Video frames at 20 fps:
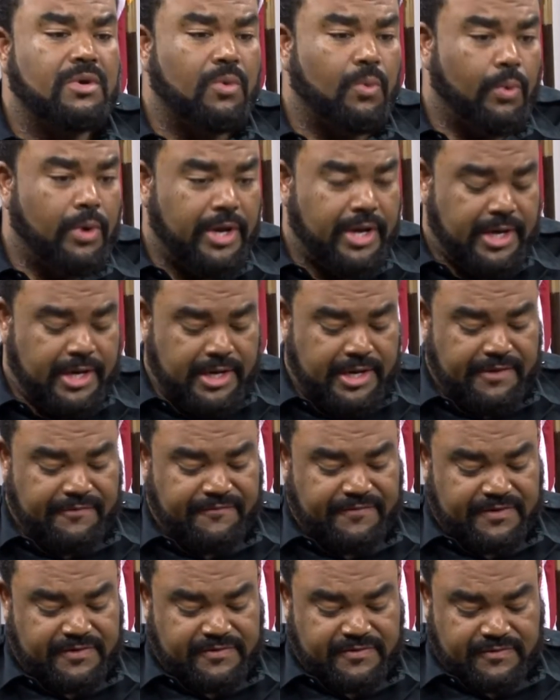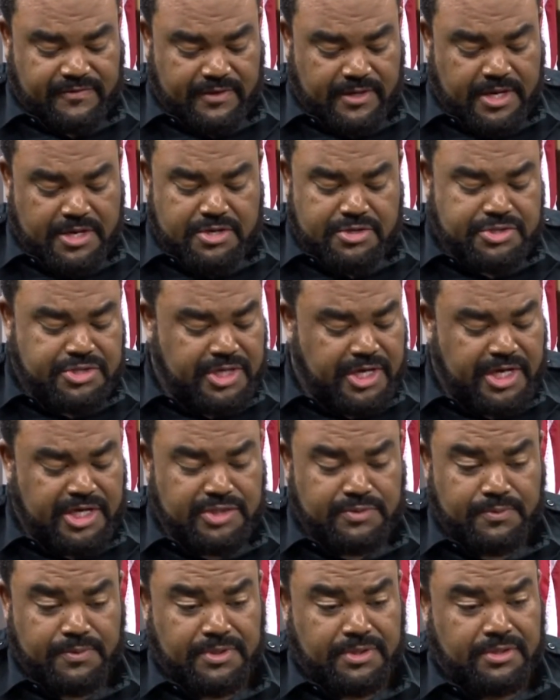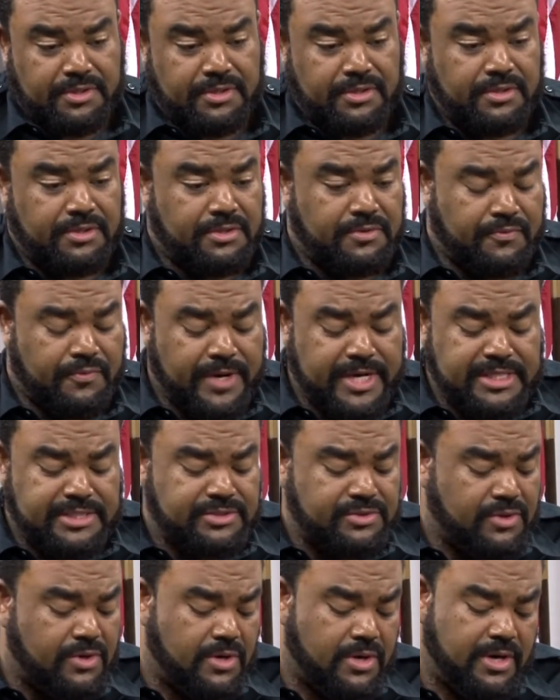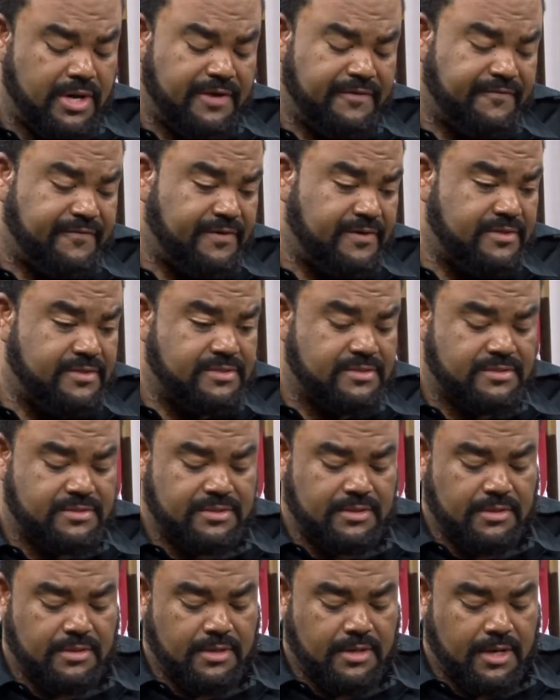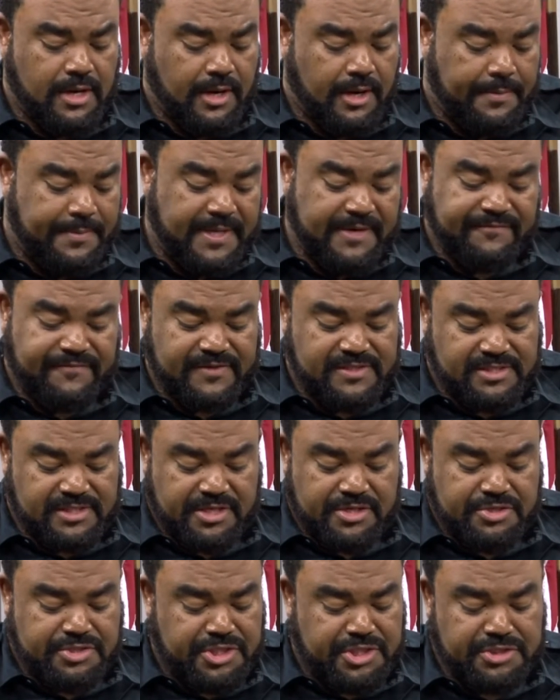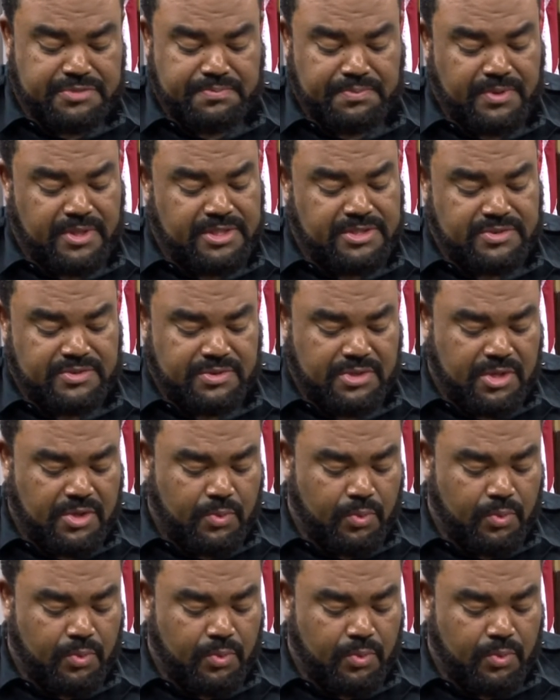if it's interchange, what the rates are, if it's interchange plus,